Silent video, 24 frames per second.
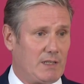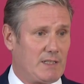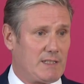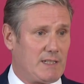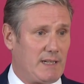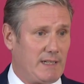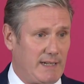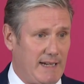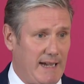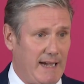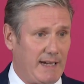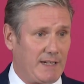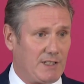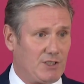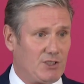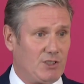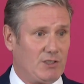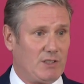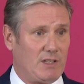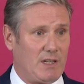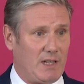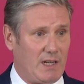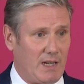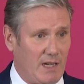take
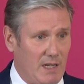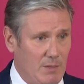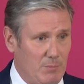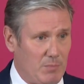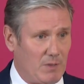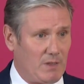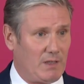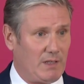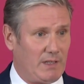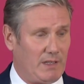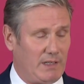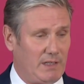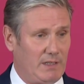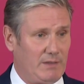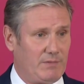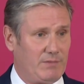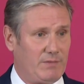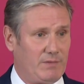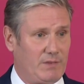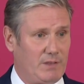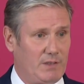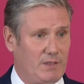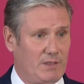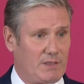action. I
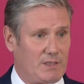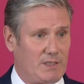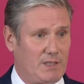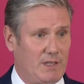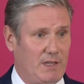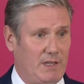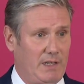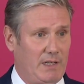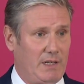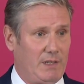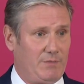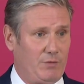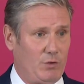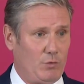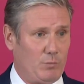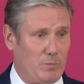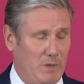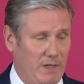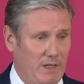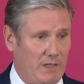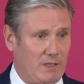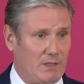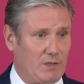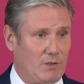believe that if you've
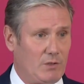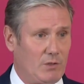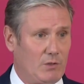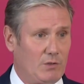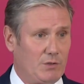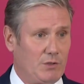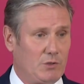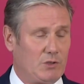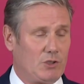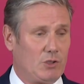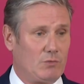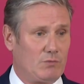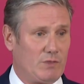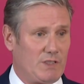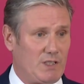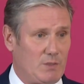made a law, you should